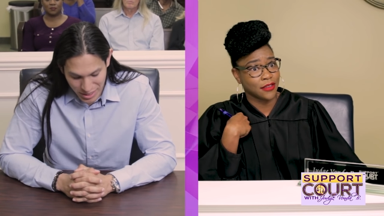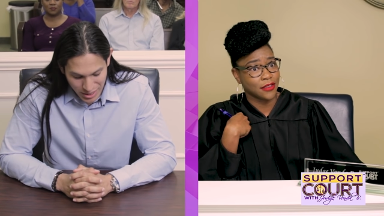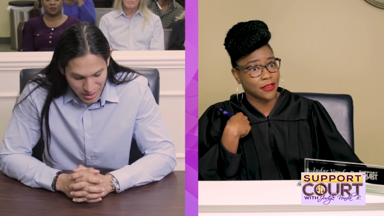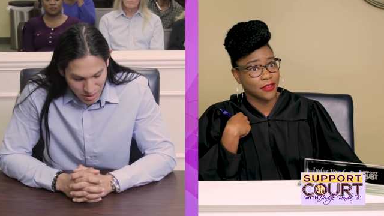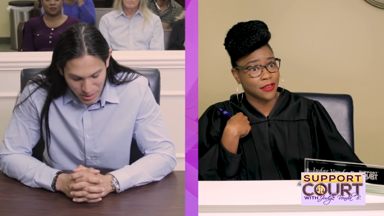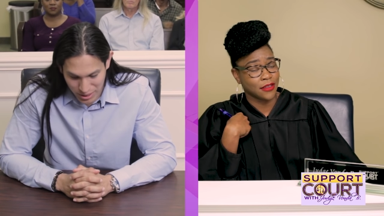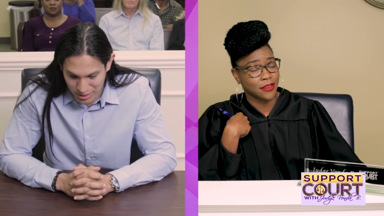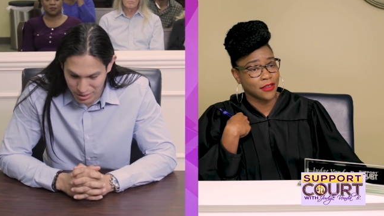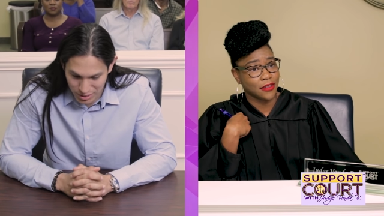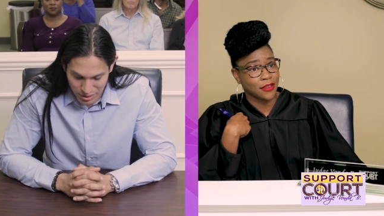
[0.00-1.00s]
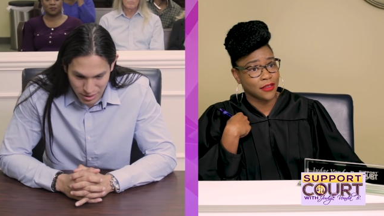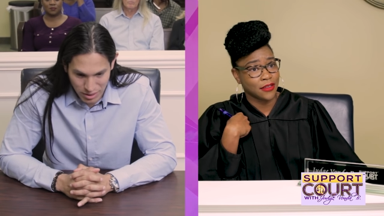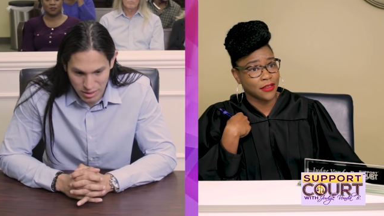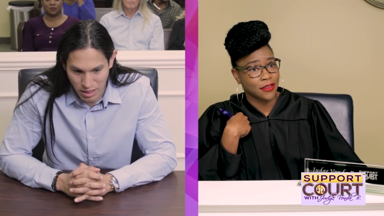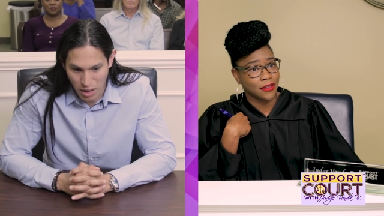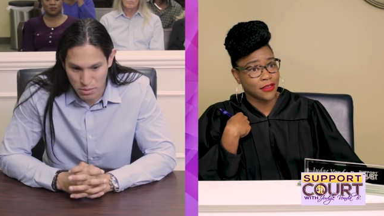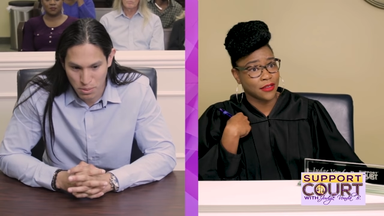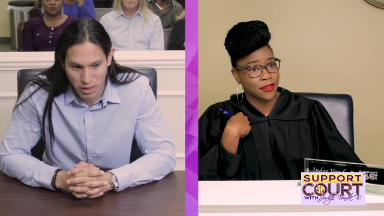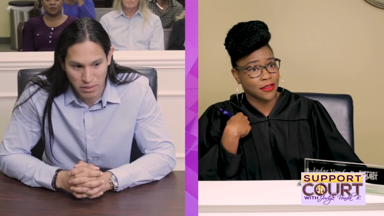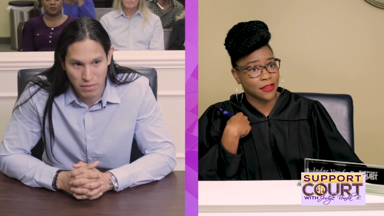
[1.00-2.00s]
Speaker 1: say, I mean, tops
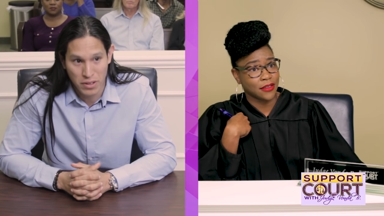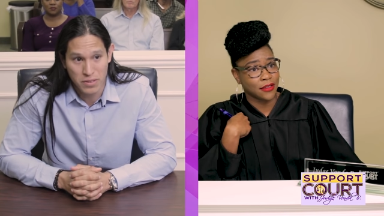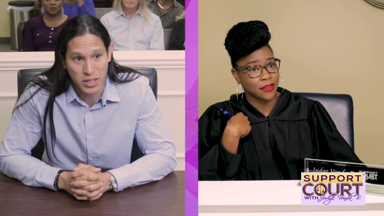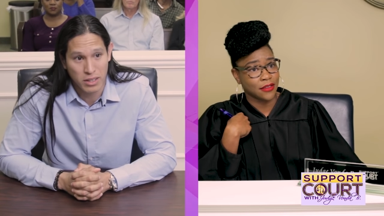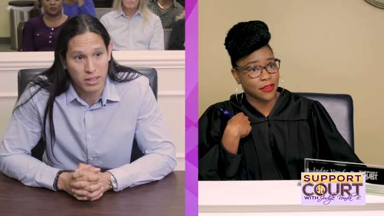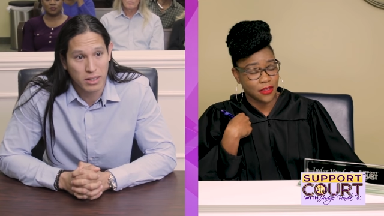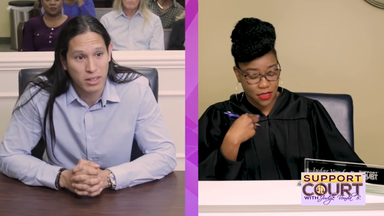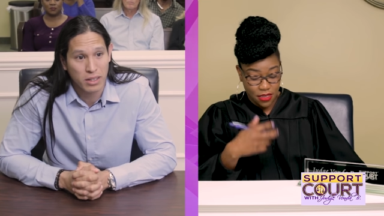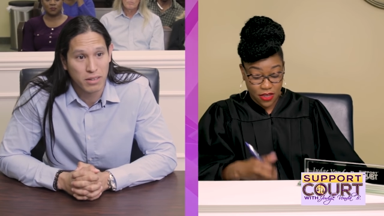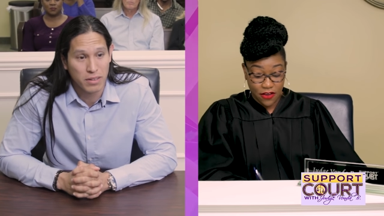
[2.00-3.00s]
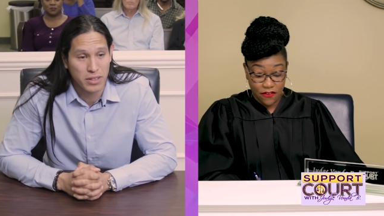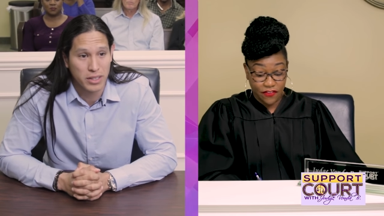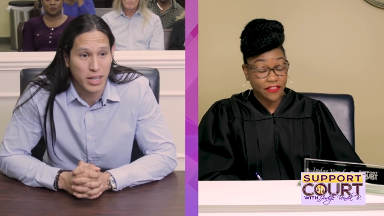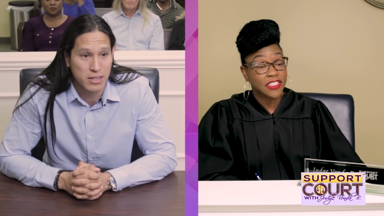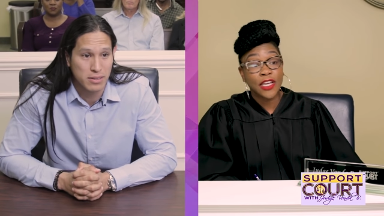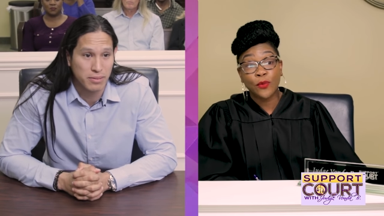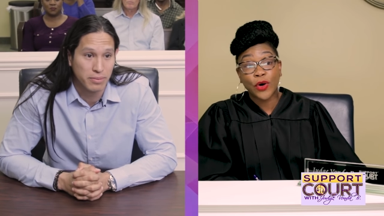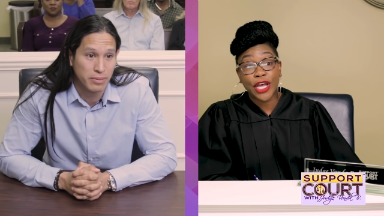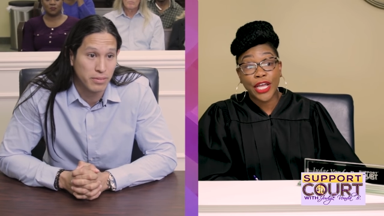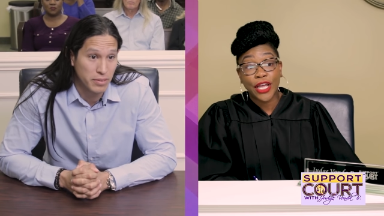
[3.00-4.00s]
probably around 15. 15, 15
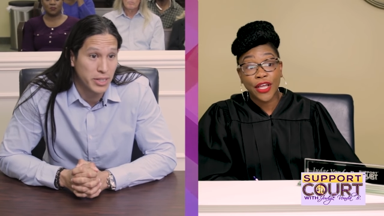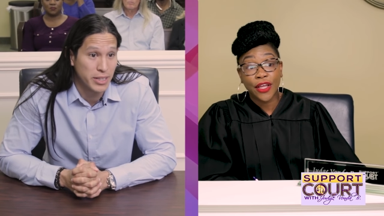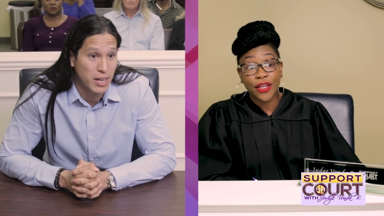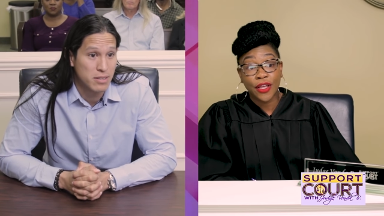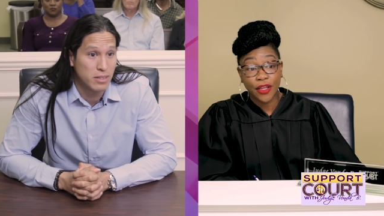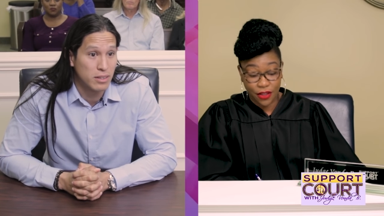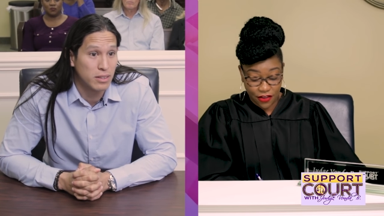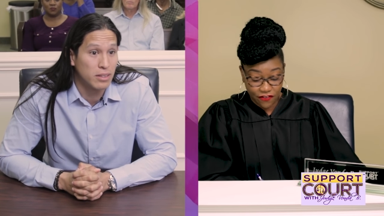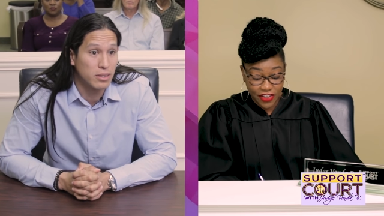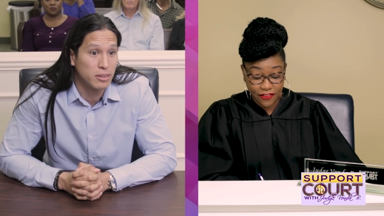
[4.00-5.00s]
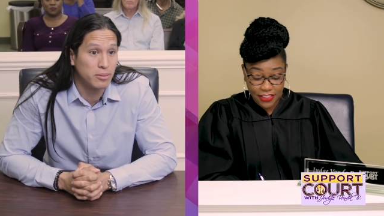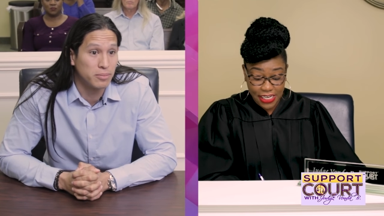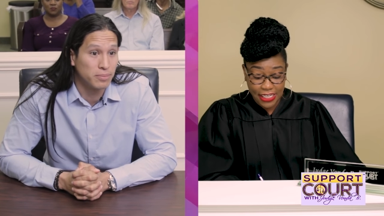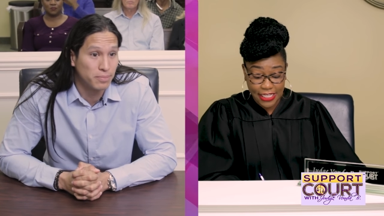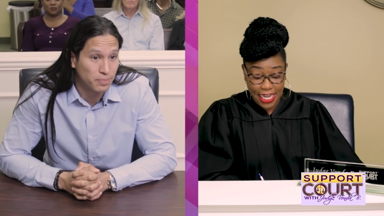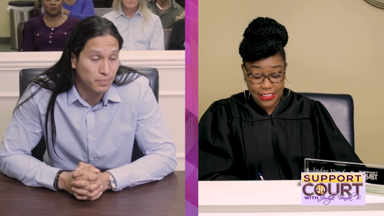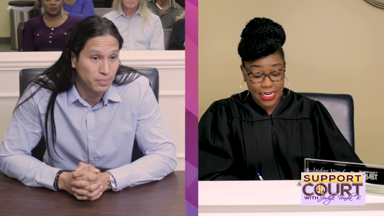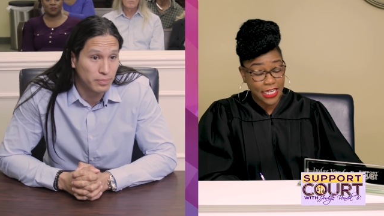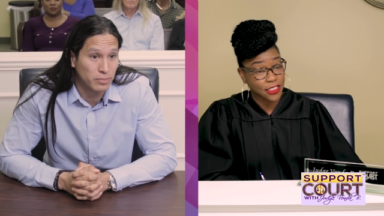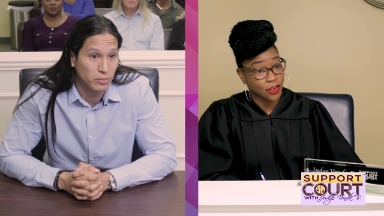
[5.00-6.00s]
what? 15,000.
Speaker 2: $15,000
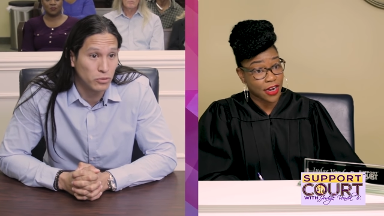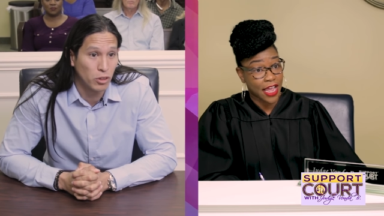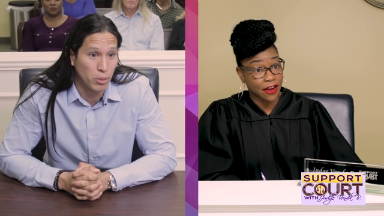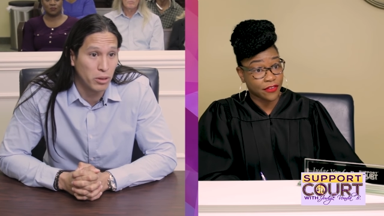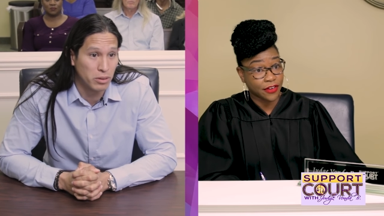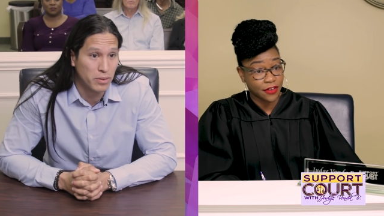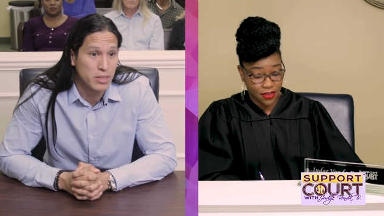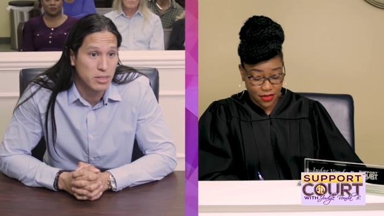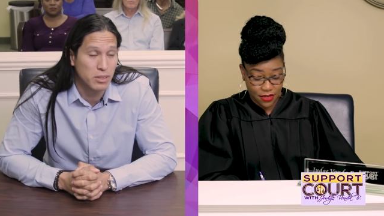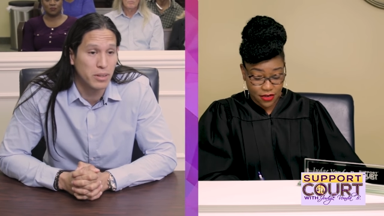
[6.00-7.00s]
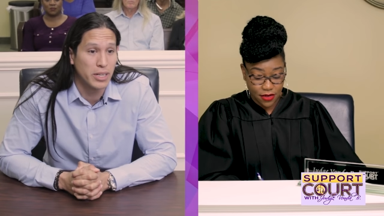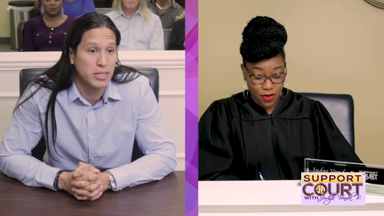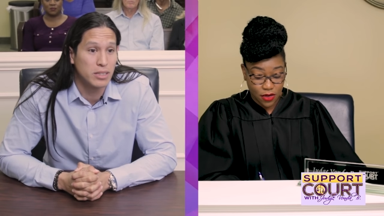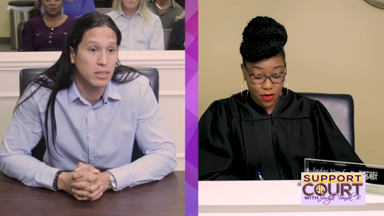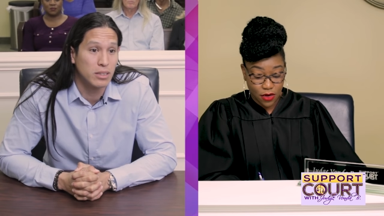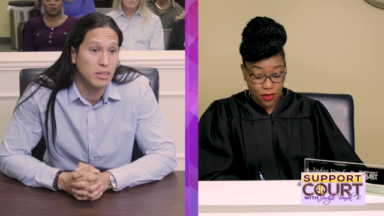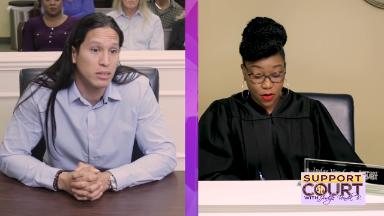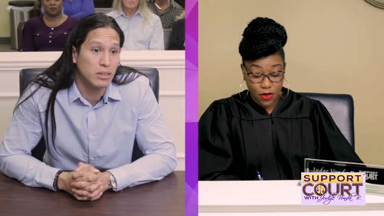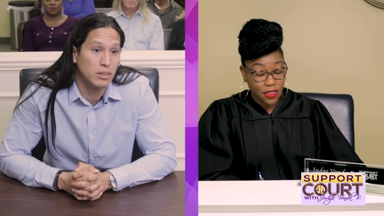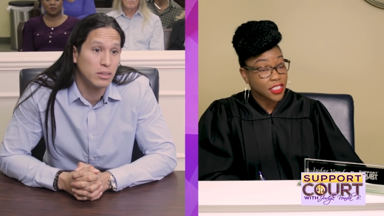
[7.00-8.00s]
dollars to go to Africa. For
Speaker 1: both of us, correct.
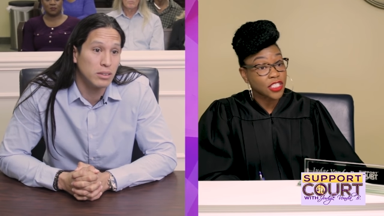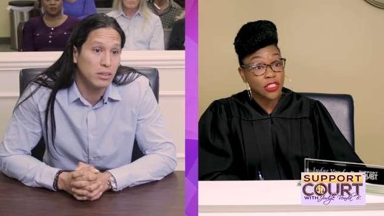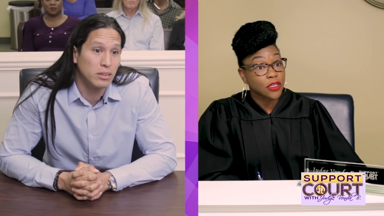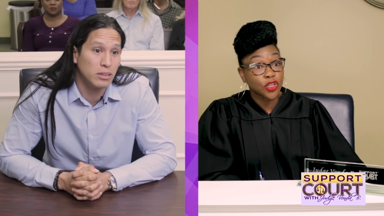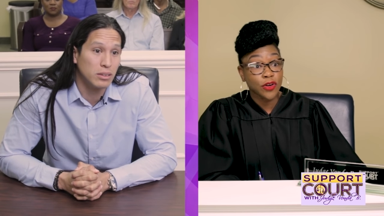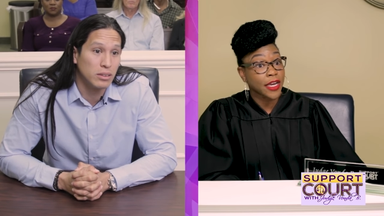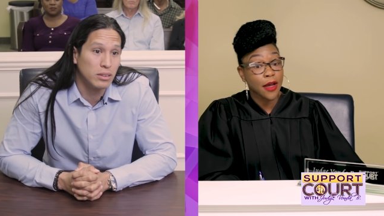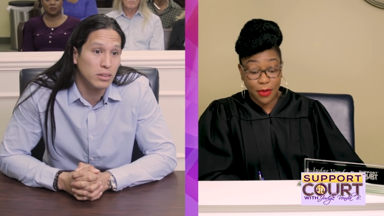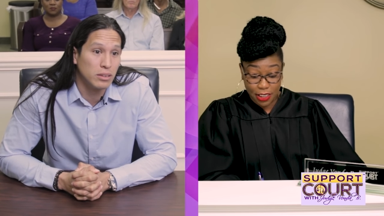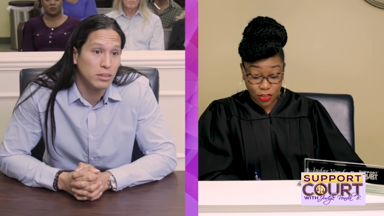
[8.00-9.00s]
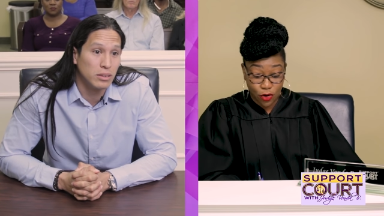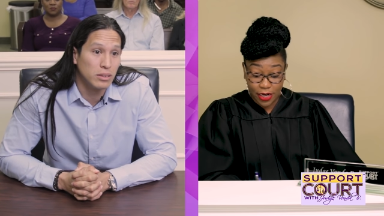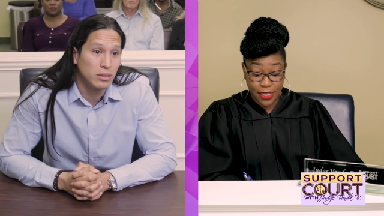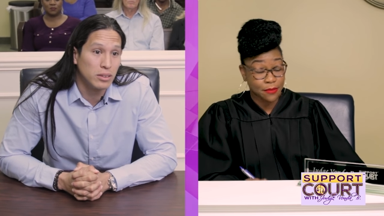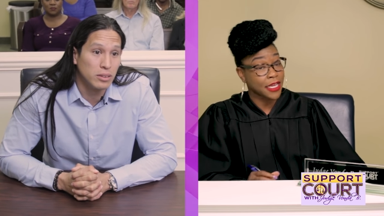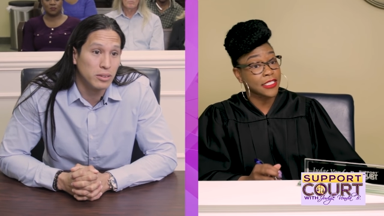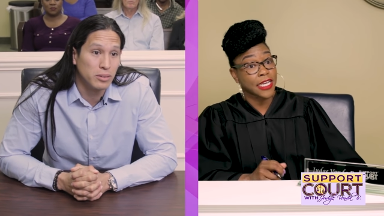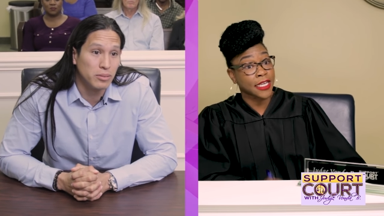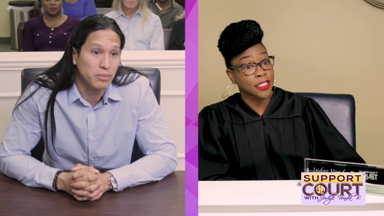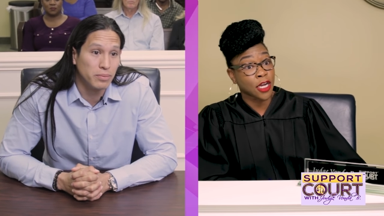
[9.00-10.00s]
Speaker 2: Did, you didn't come in this court and give me a
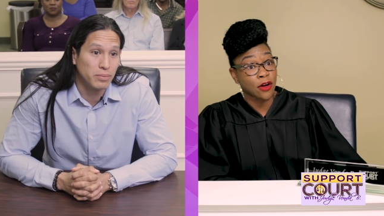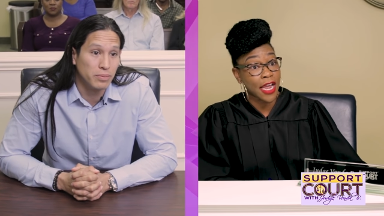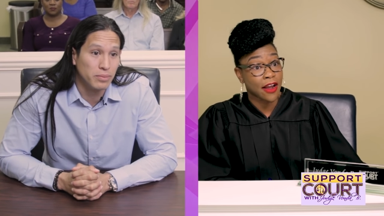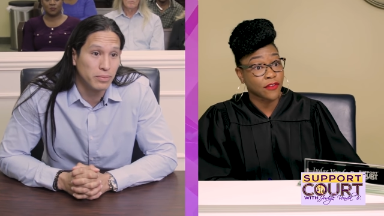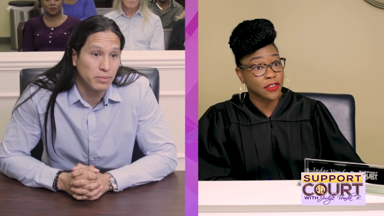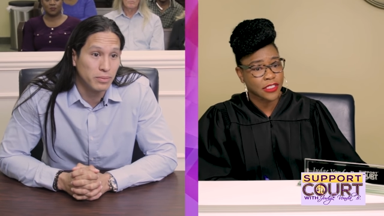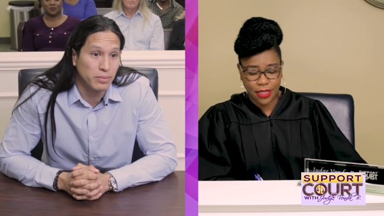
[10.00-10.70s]
ticket to go to Africa? So,